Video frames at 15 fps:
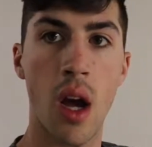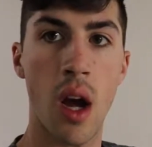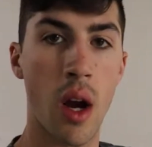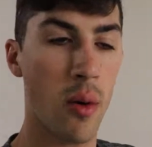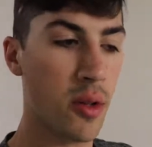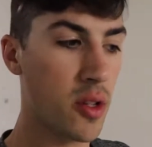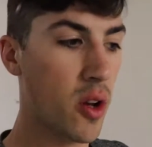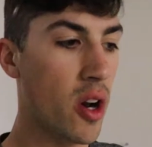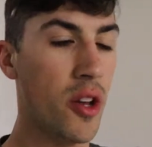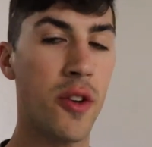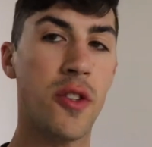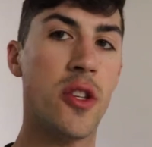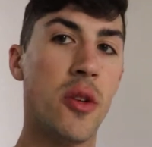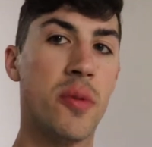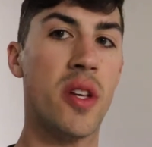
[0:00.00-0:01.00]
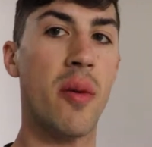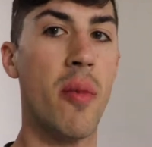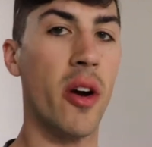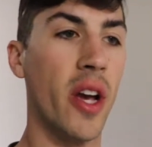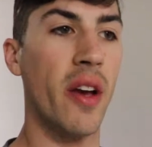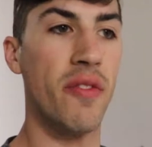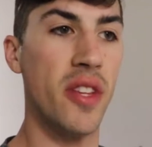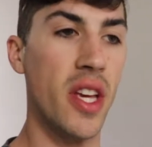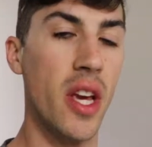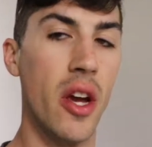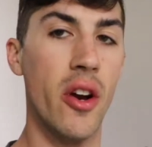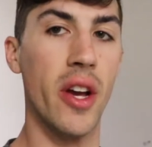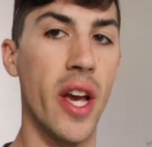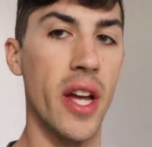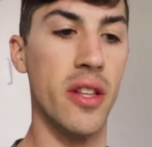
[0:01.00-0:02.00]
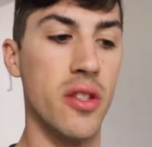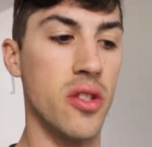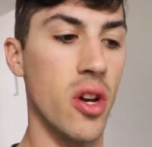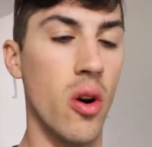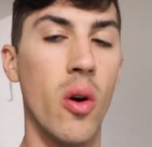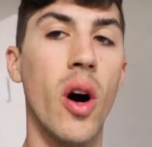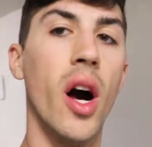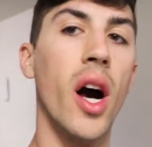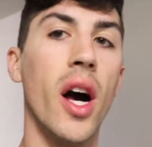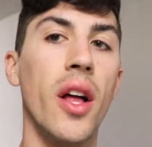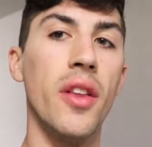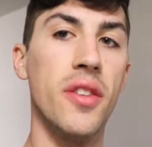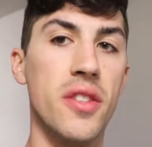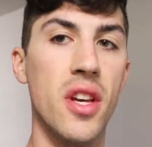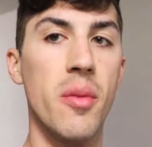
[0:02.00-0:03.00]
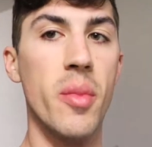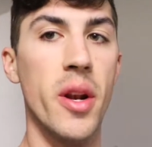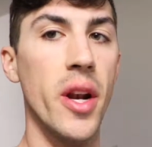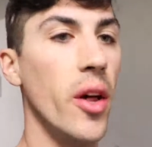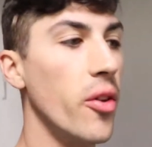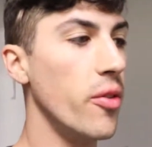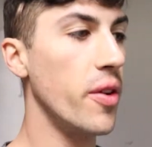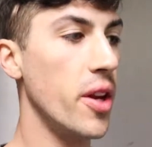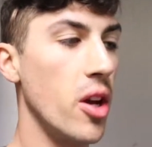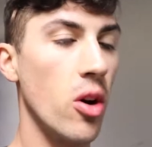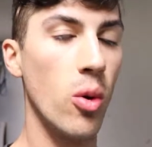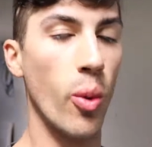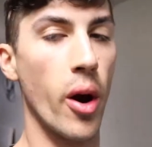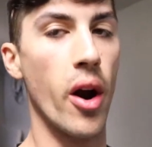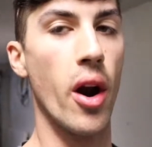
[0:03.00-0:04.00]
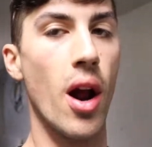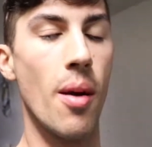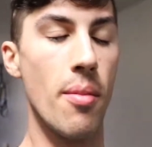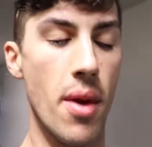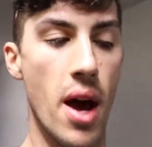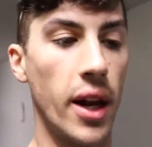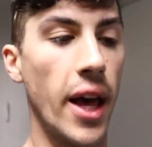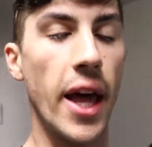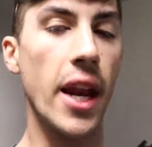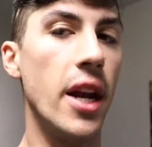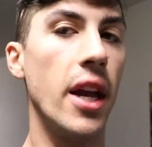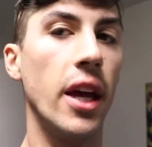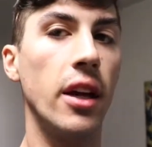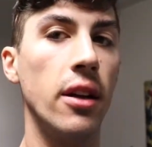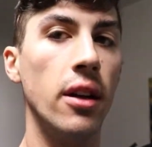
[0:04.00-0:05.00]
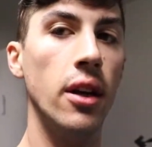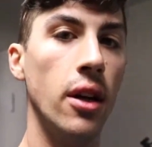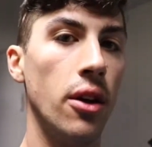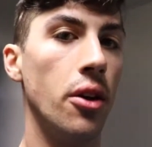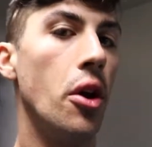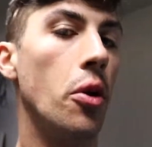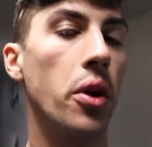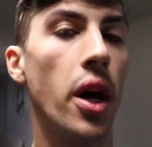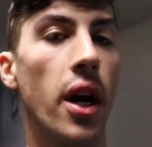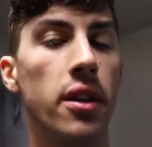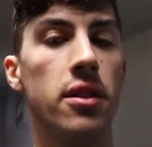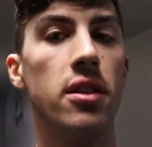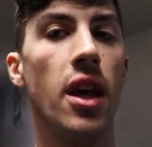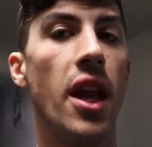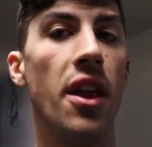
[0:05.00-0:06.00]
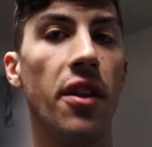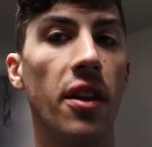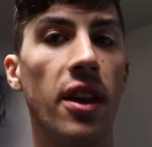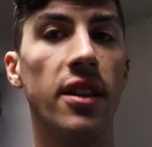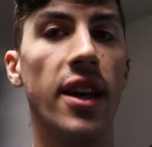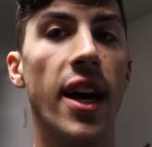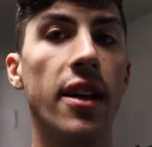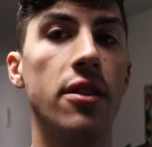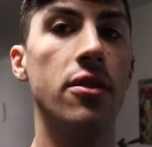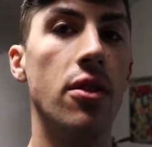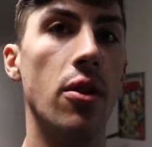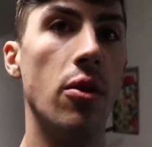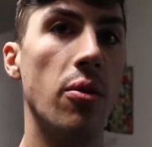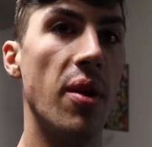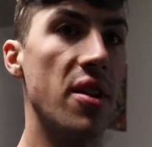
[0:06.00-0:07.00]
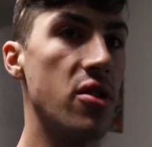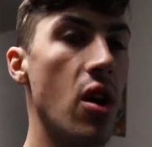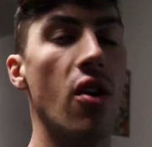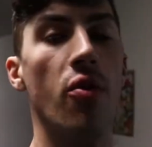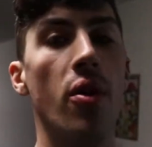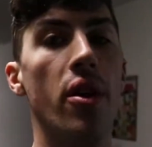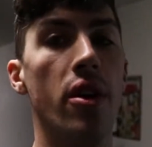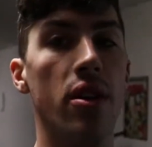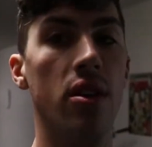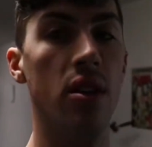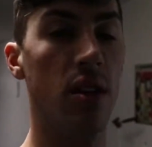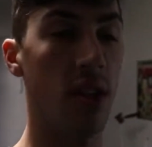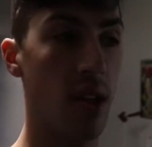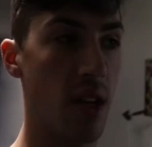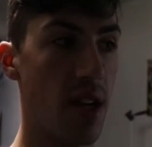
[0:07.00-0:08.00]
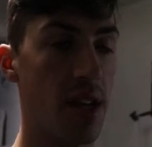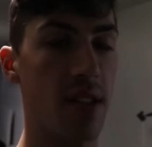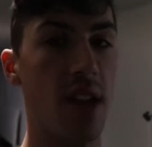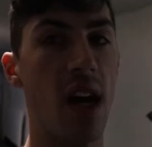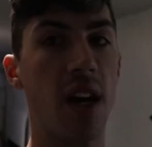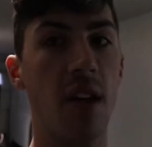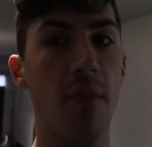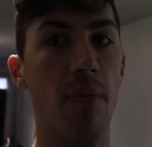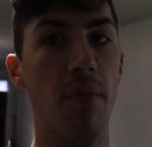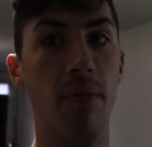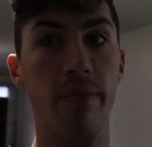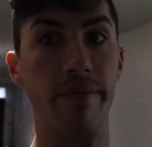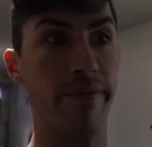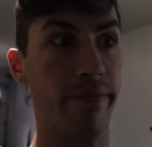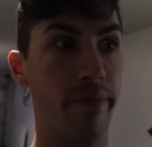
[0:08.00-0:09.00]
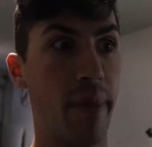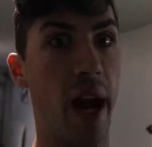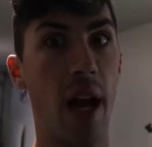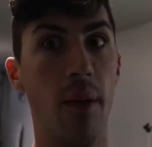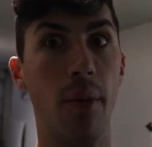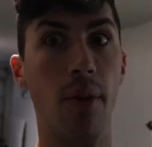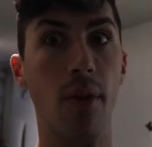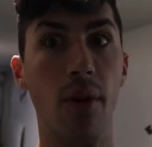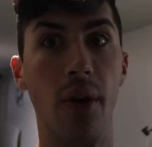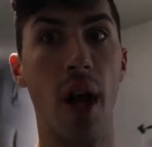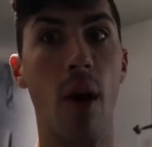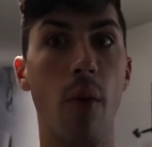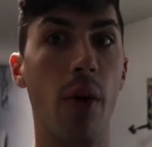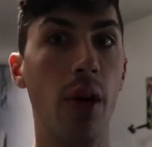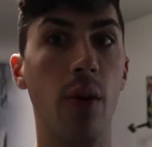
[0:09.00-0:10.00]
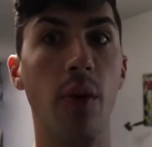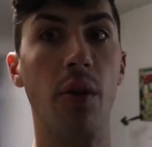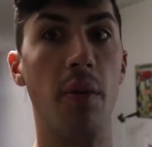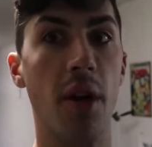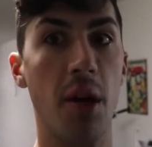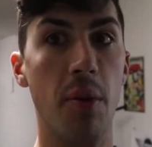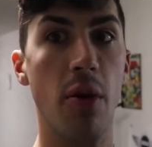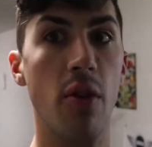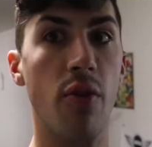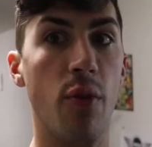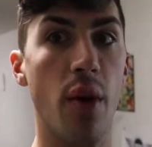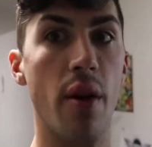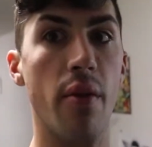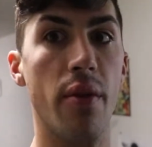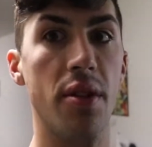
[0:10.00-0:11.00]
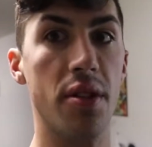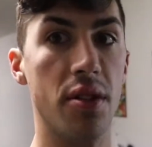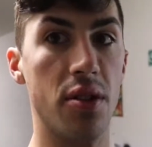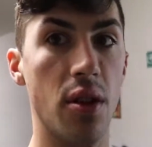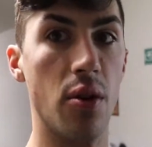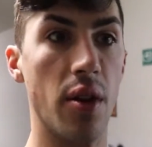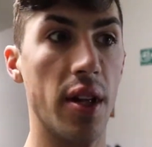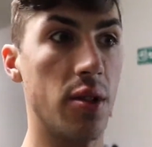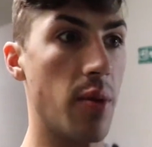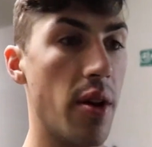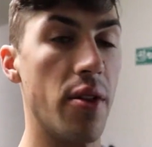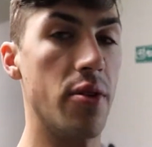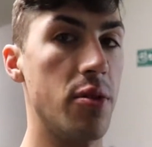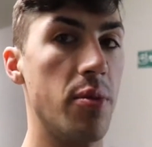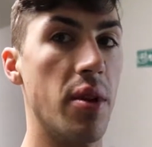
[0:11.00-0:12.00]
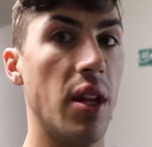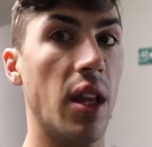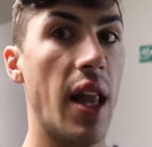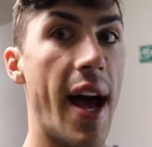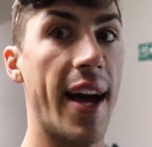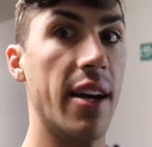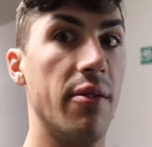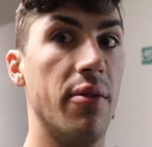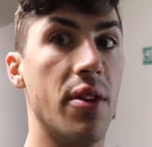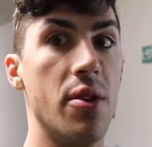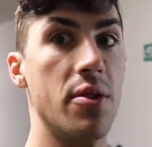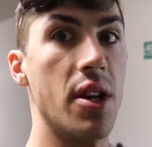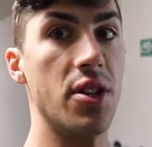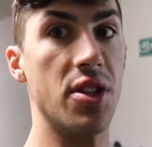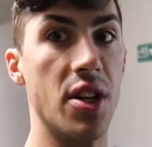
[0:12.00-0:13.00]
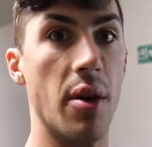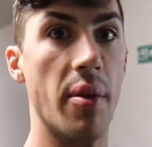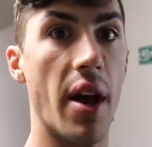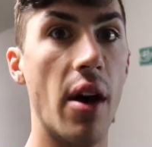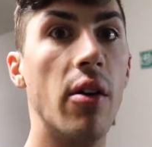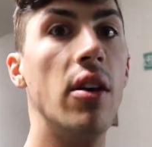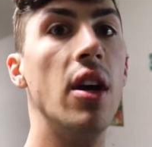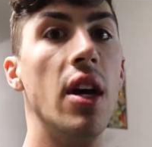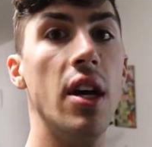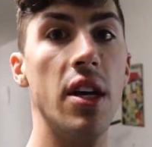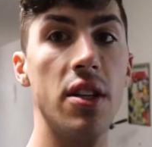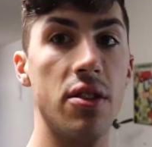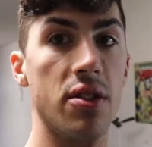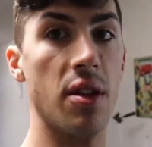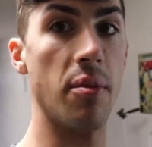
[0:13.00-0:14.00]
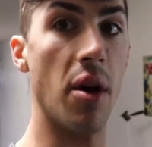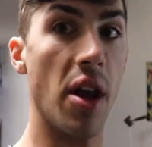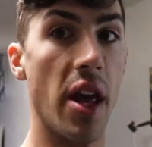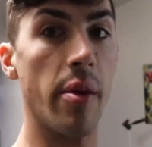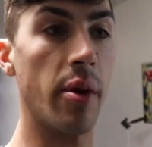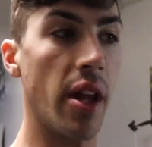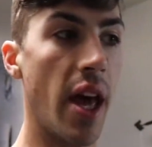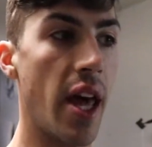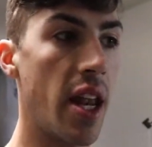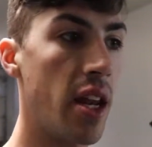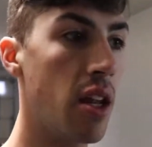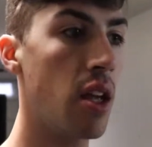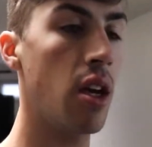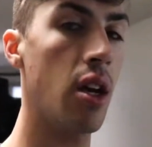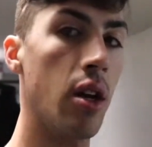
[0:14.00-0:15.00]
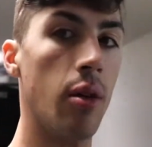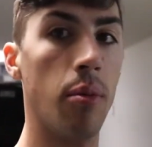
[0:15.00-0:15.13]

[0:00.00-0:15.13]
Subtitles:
Alright, what's going on YouTube? Skidmark FD here again. So, this is going to be another video where I'm not editing, no cuts, anything like that. So, my software is not compatible or not working with my computer for whatever reason. So, that's why there's been a lack of videos actually coming out. It's because I'm unable to edit.